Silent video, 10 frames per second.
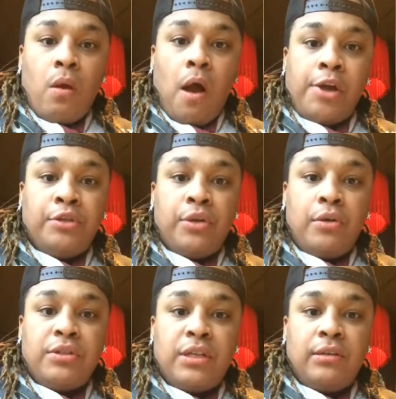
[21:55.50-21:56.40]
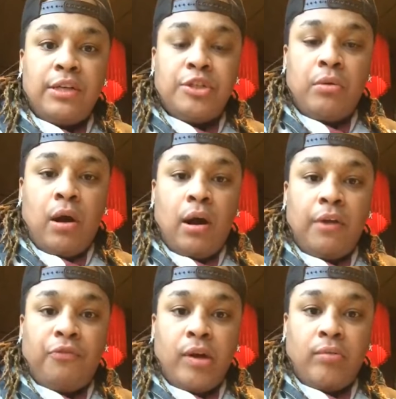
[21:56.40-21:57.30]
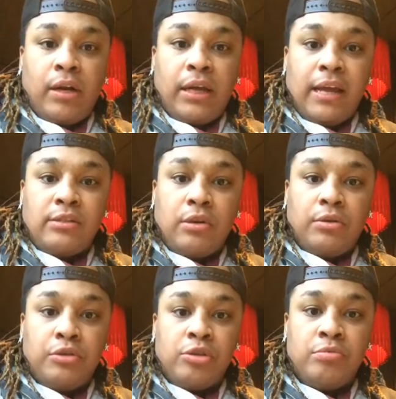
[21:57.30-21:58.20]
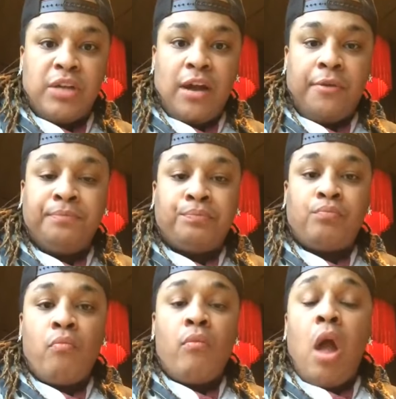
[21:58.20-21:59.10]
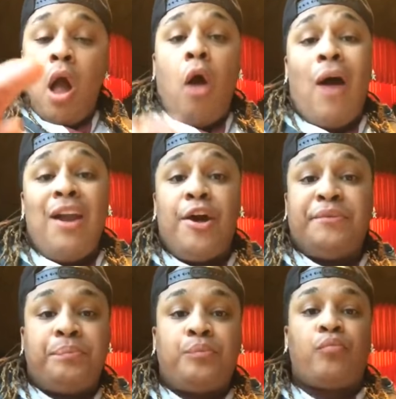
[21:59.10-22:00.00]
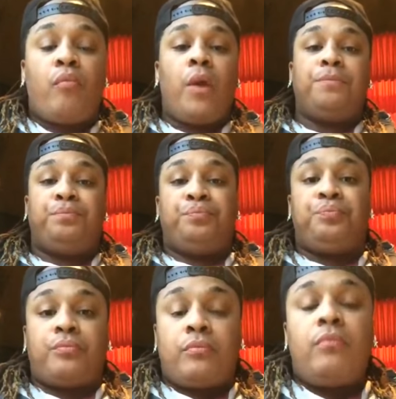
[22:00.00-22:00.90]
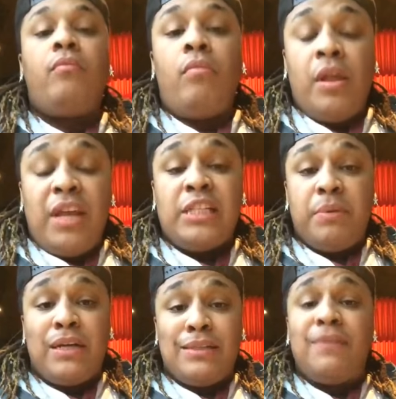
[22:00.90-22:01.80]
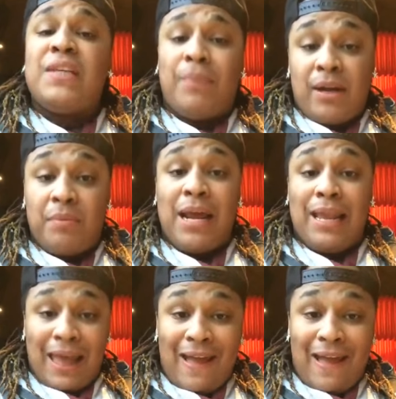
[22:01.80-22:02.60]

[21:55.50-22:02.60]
Are you noticing that you are a frequent guest on YouTube channel? Oh, I know. And that's because every time I come to LA,